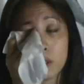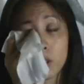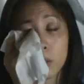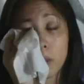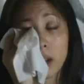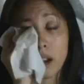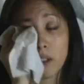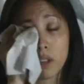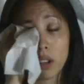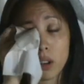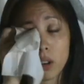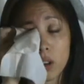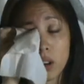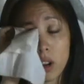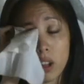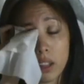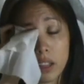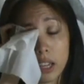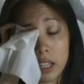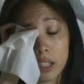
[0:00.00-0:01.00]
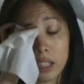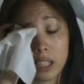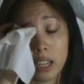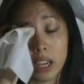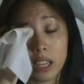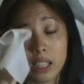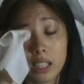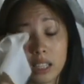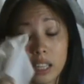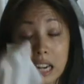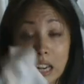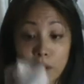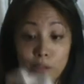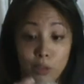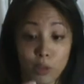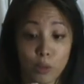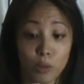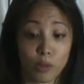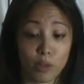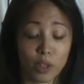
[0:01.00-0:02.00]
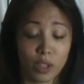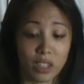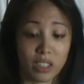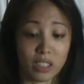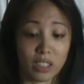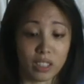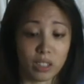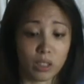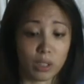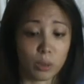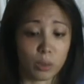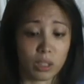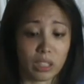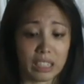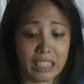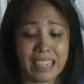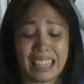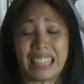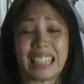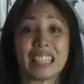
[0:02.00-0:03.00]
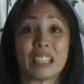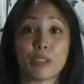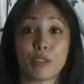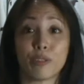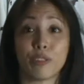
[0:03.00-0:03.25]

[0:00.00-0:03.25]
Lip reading: from having all that dust left over and you don't clean your